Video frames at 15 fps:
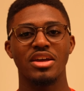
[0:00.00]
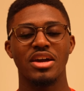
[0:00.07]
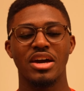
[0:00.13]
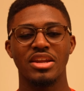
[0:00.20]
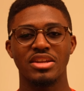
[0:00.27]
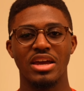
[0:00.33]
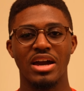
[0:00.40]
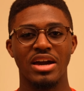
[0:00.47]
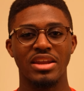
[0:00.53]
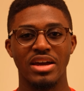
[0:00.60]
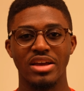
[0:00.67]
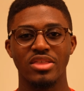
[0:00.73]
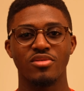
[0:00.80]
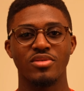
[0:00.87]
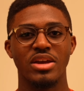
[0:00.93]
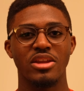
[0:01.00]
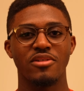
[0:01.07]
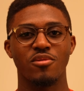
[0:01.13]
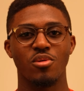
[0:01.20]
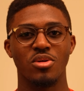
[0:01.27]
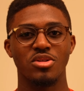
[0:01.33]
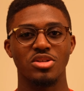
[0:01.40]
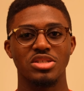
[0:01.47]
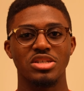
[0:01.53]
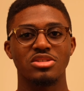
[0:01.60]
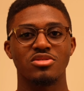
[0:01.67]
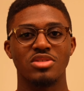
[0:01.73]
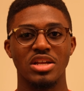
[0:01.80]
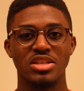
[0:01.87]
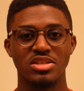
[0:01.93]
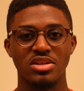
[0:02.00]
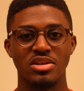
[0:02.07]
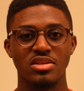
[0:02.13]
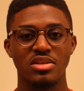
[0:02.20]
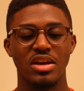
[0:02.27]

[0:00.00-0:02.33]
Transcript: it had an i3 8400T, so that's good.